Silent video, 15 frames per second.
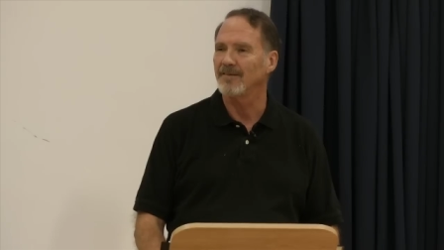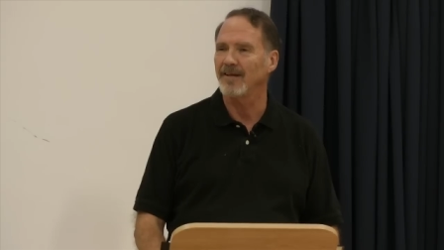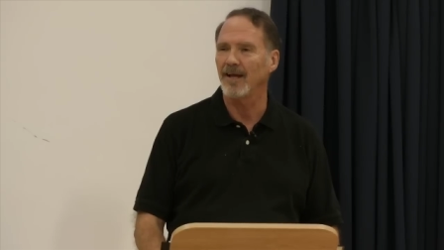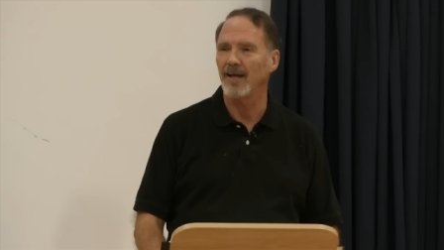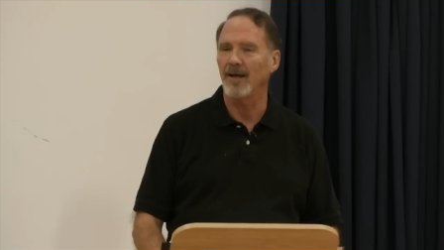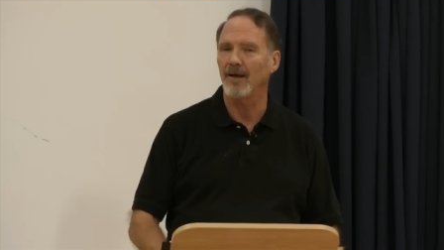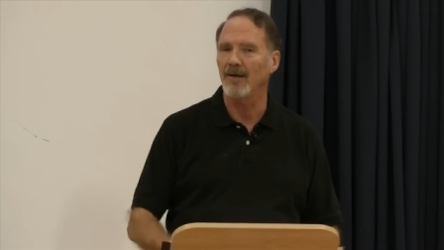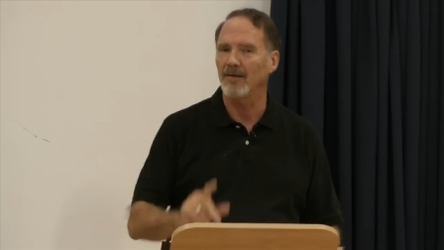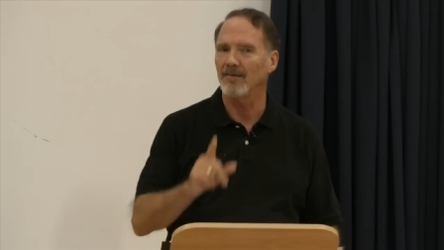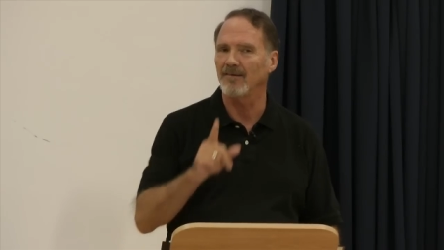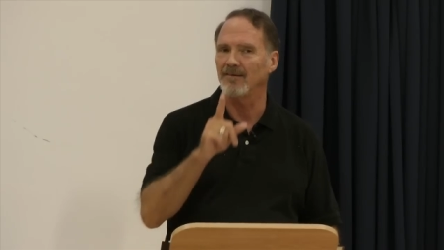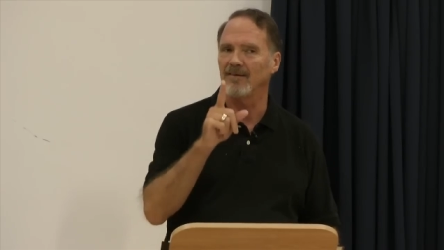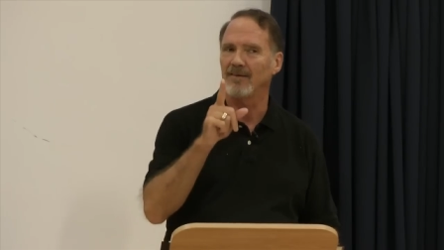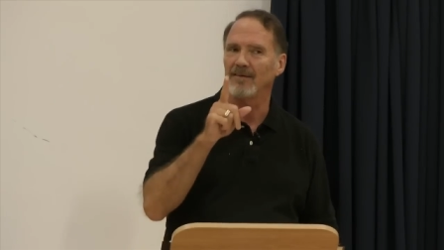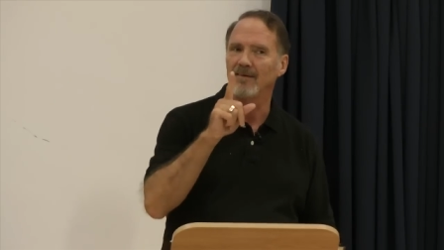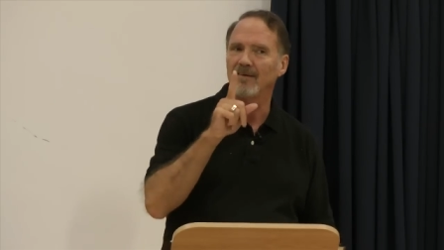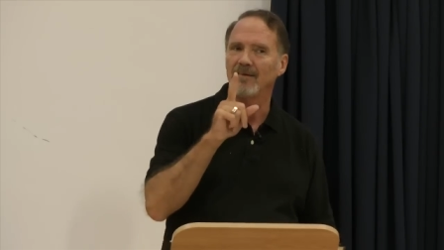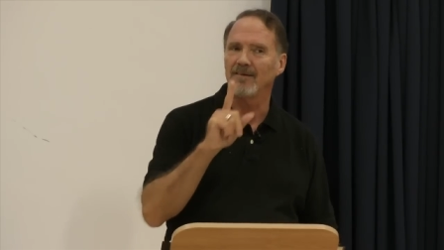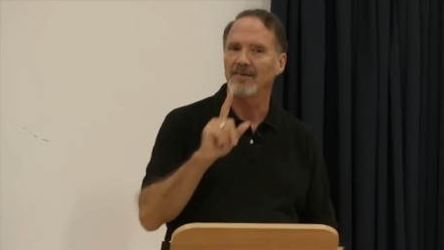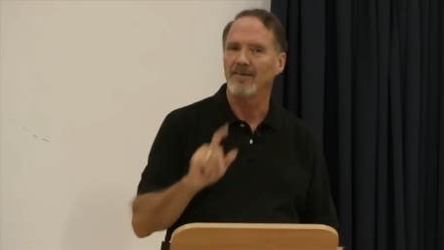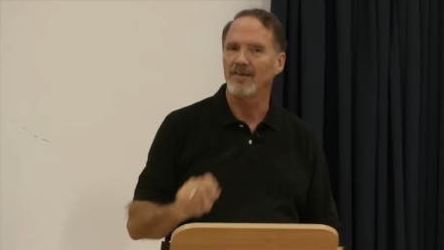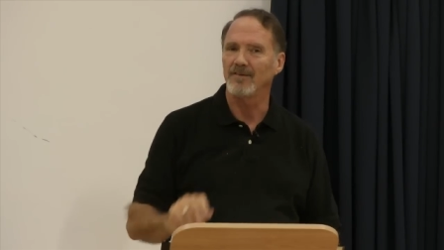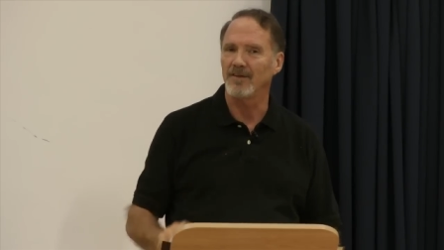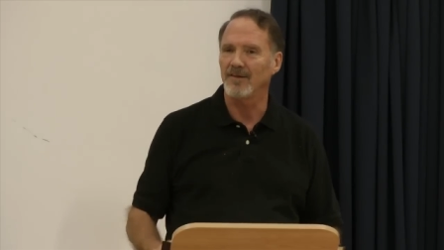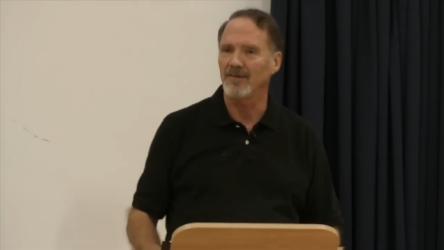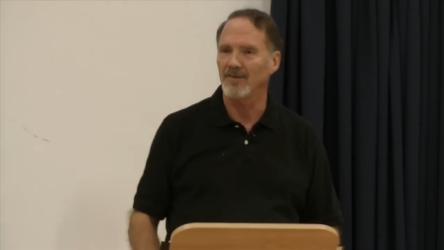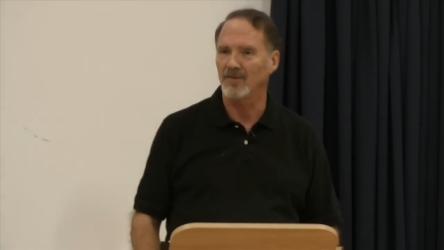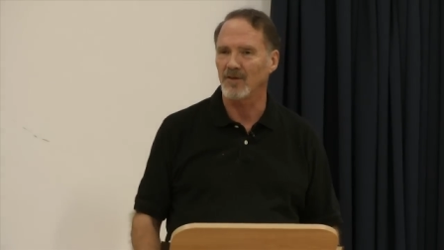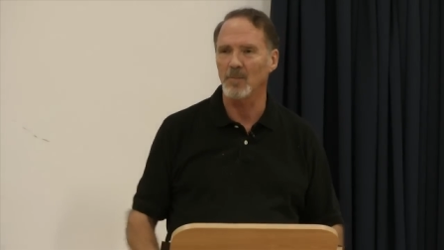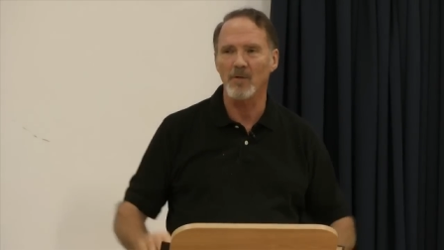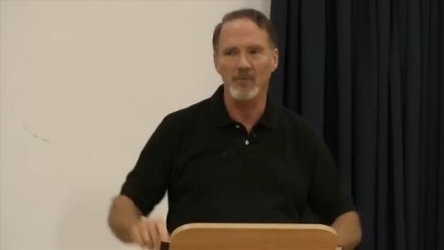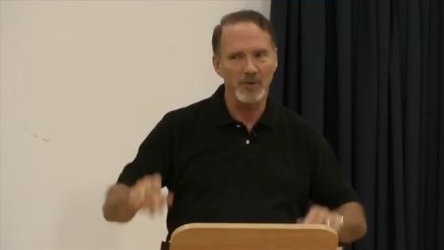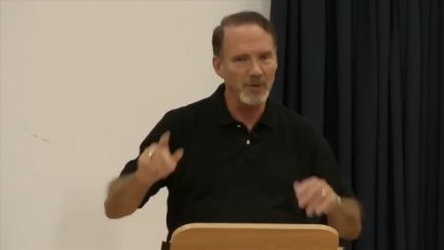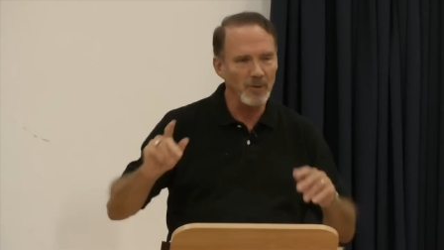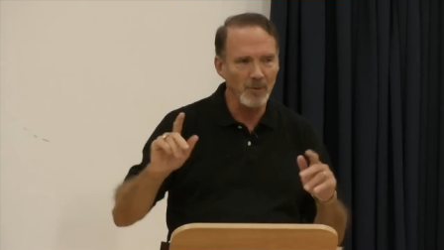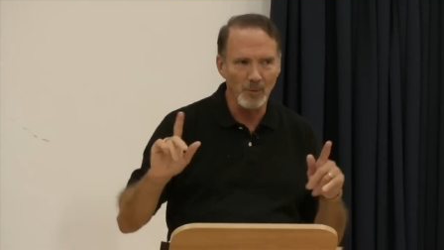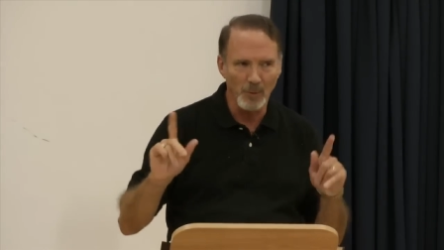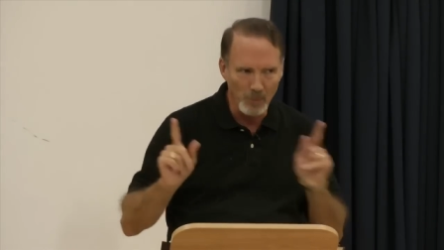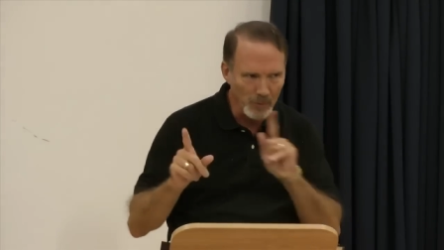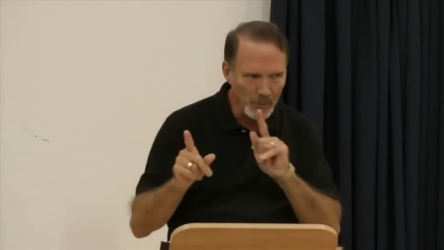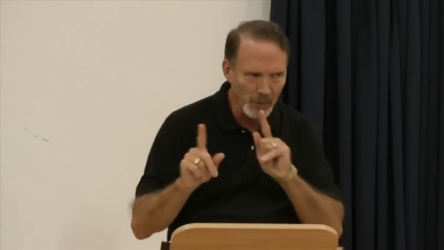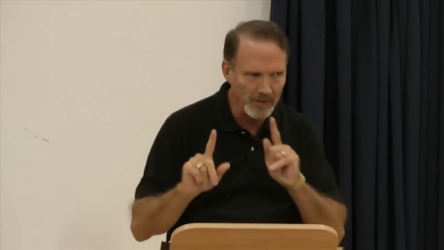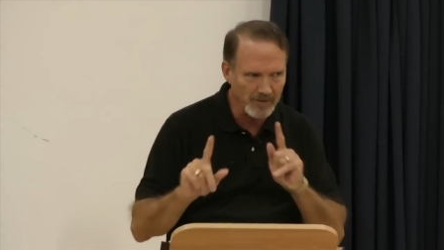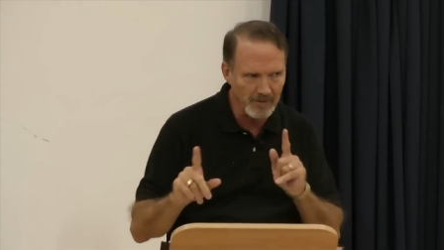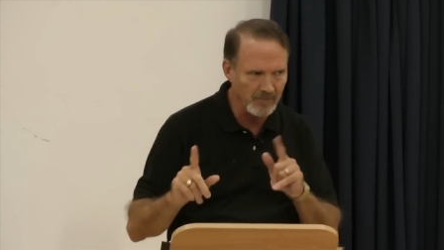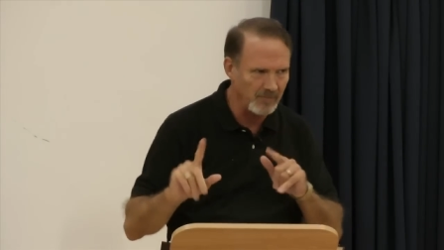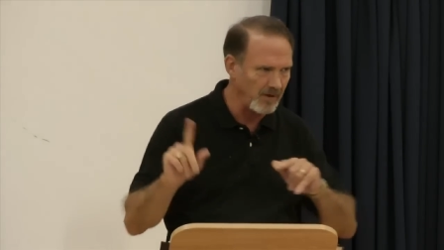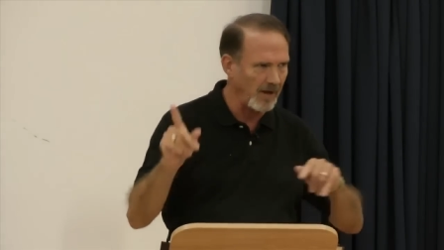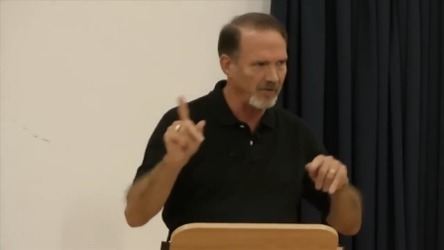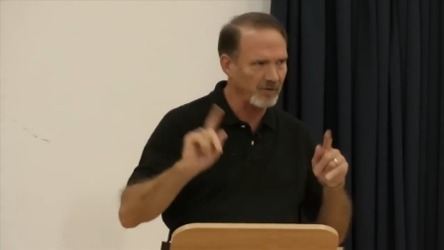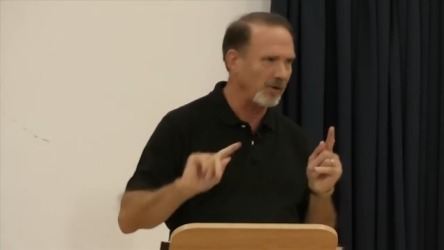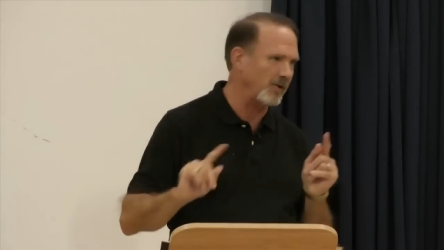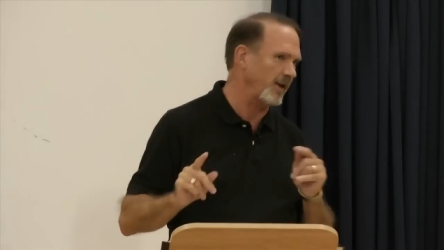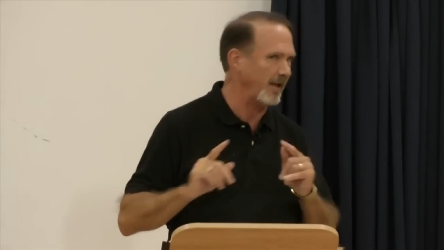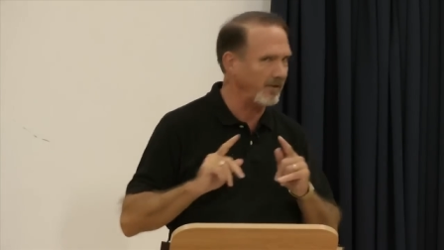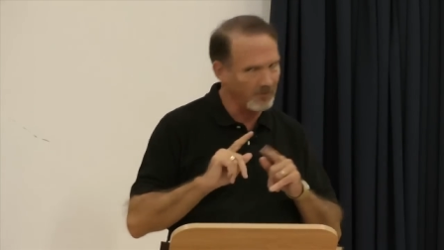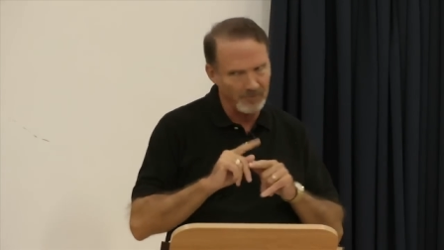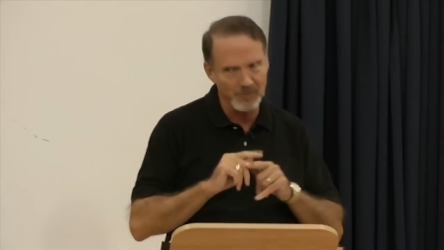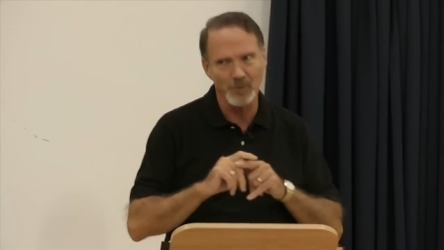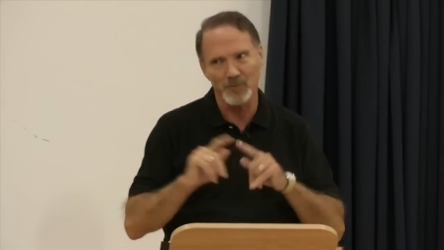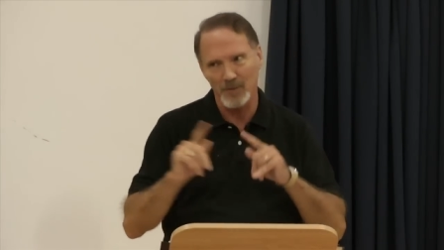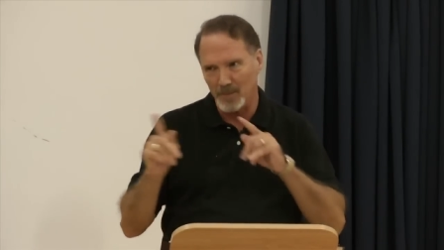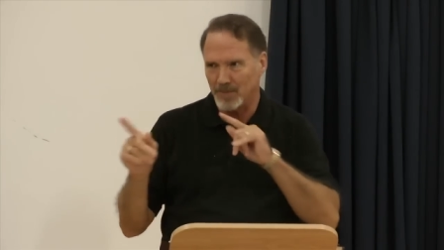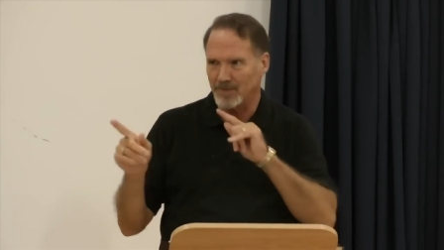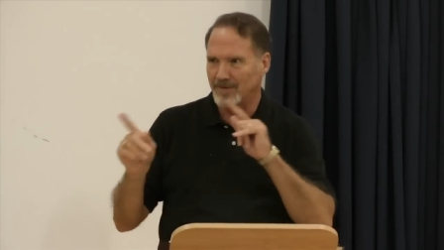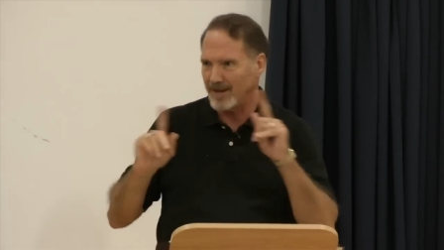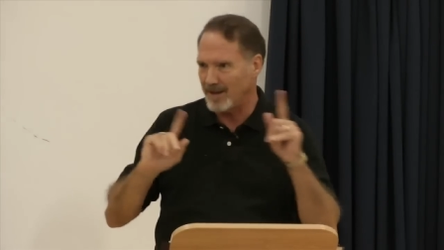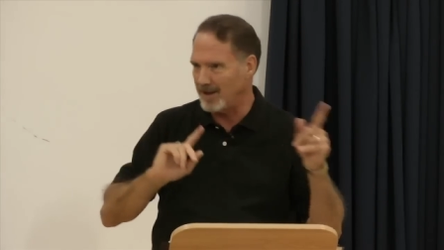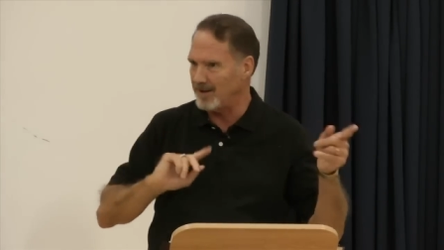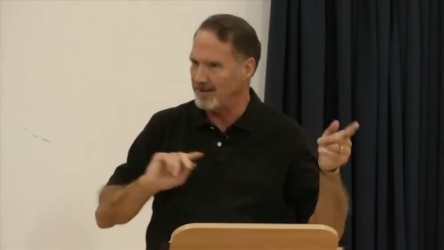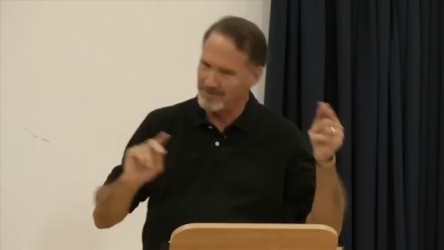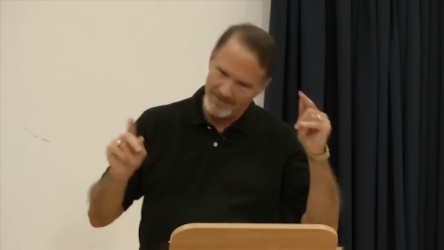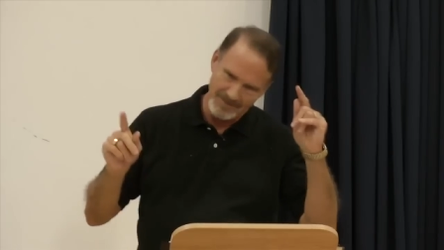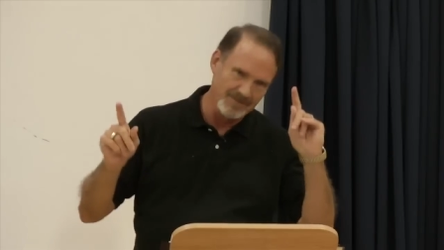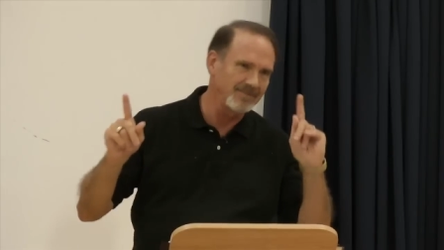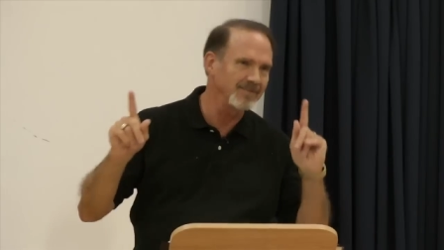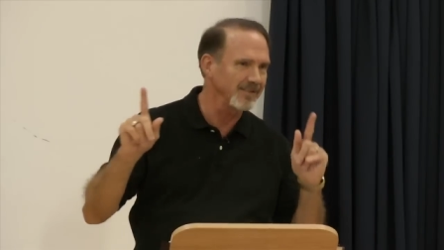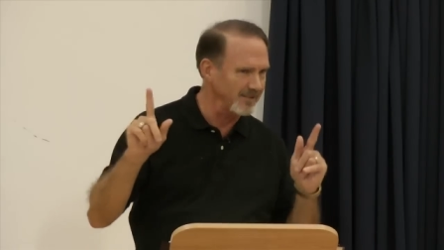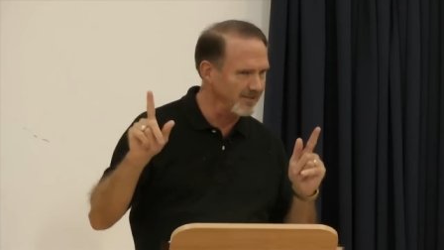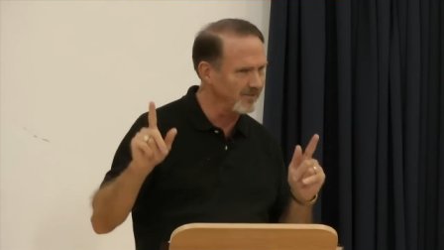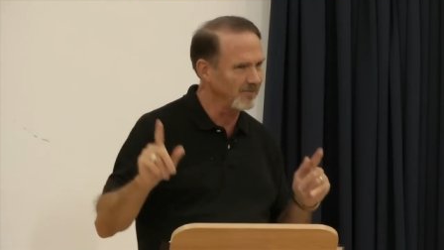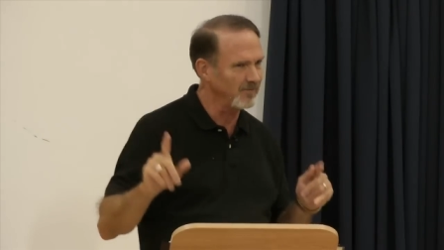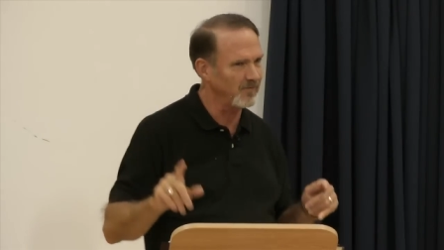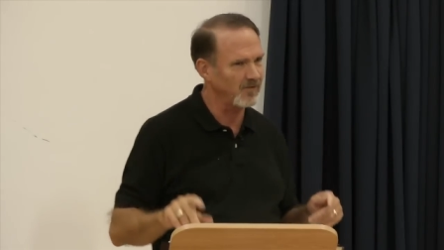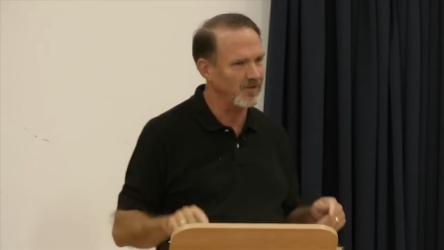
Now. Some of you were quick to, I saw heads move up and down, and, you know,